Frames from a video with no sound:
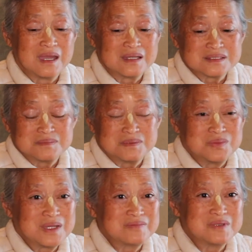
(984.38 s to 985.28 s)
I said, but
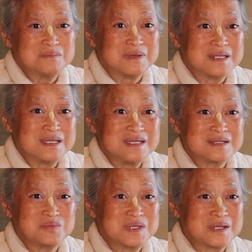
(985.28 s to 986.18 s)
we have no money,
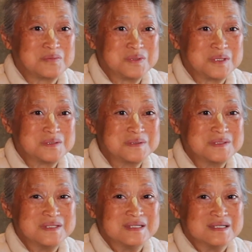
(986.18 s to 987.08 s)
and we have, you know,
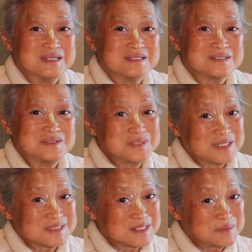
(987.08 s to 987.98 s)
2
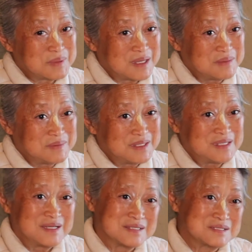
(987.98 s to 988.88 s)
kids and a
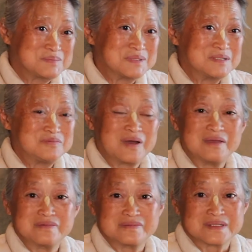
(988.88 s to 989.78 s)
baby, husband,
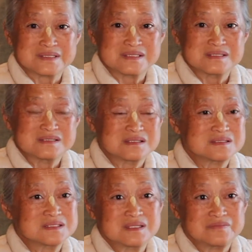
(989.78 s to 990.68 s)
5 of us. So
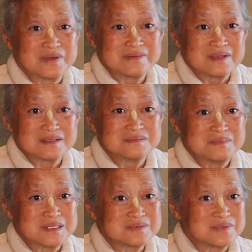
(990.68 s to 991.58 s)
she sent
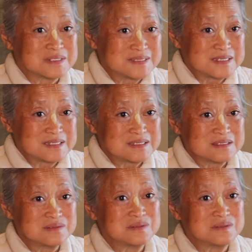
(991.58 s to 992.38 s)
$5,000 for our ticket.